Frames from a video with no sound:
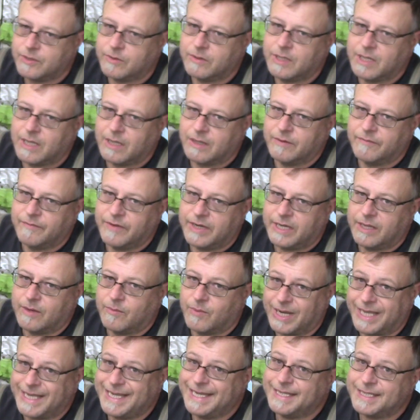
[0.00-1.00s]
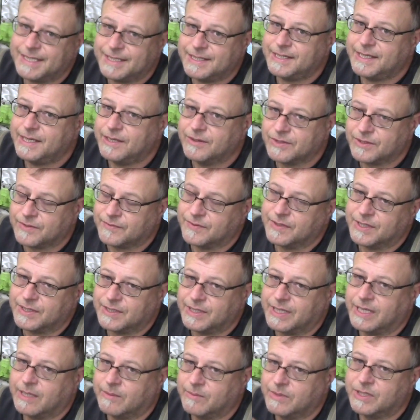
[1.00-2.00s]
another video. When I get the seals for this
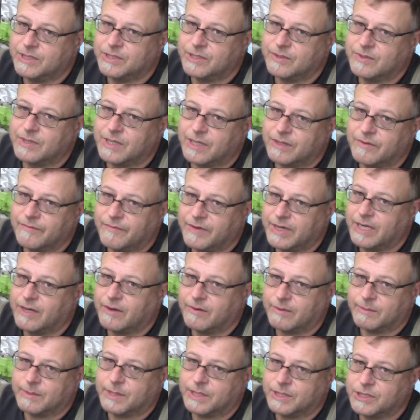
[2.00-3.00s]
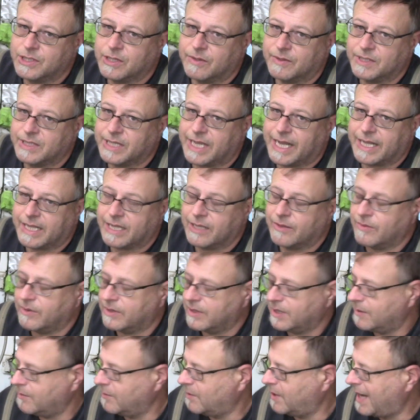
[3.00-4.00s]
thing, I'm going to do another video and I'm going to show exactly
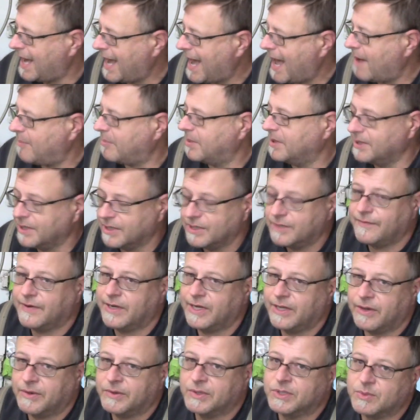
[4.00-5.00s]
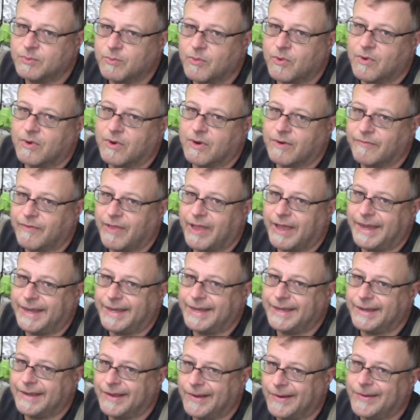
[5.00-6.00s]
what happened. This video is more of
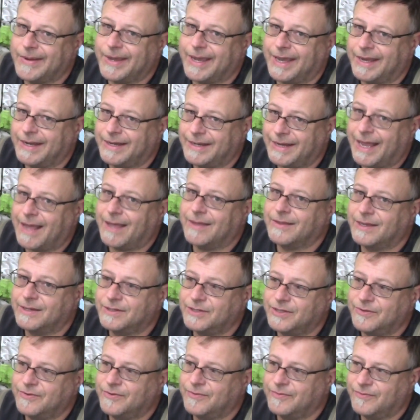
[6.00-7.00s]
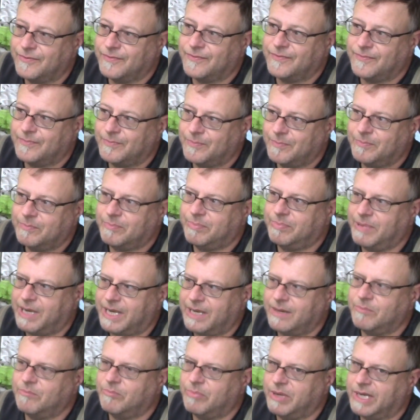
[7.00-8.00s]
like, okay, now that you've
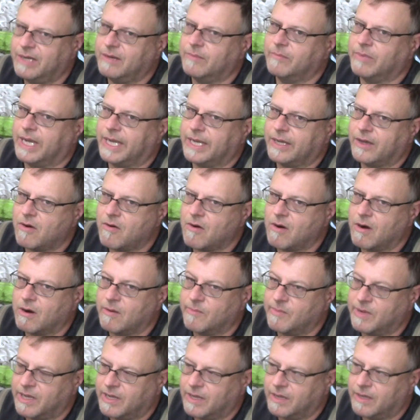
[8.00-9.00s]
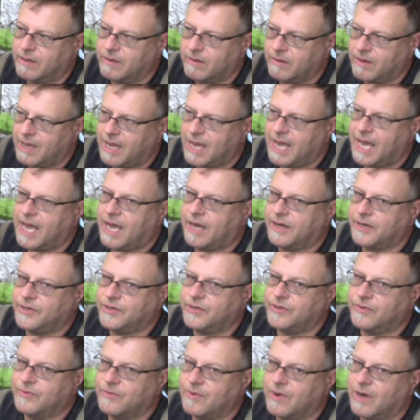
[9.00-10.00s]
been bitten by karma, how do
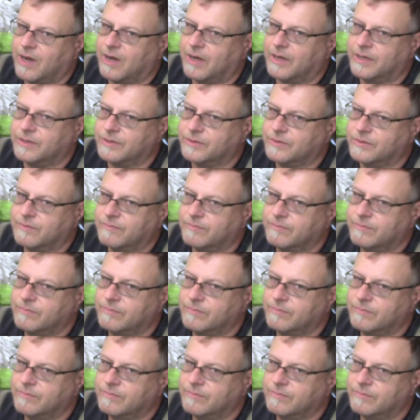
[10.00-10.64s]
you undo